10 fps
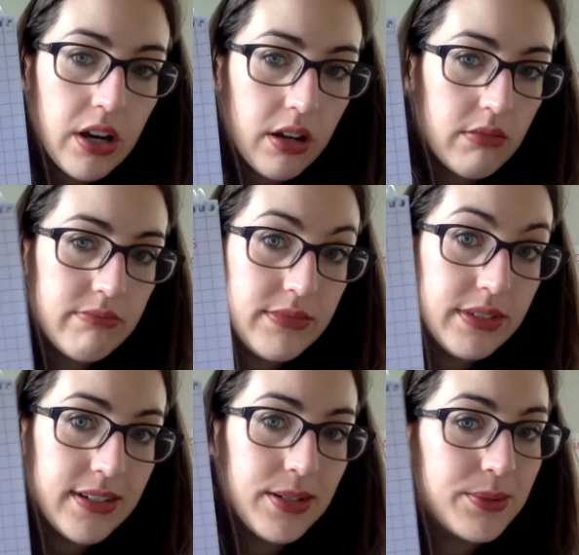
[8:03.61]
And,
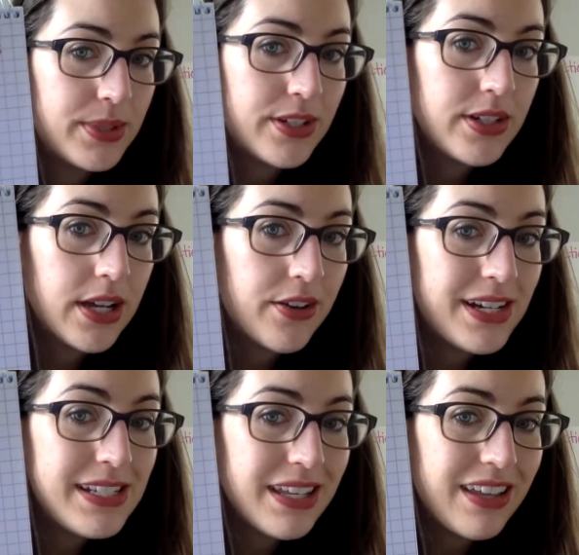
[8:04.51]
you know, we could get
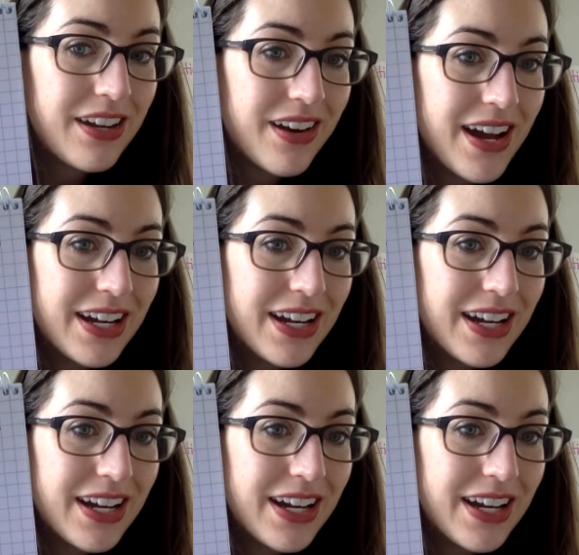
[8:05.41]
crazy later on.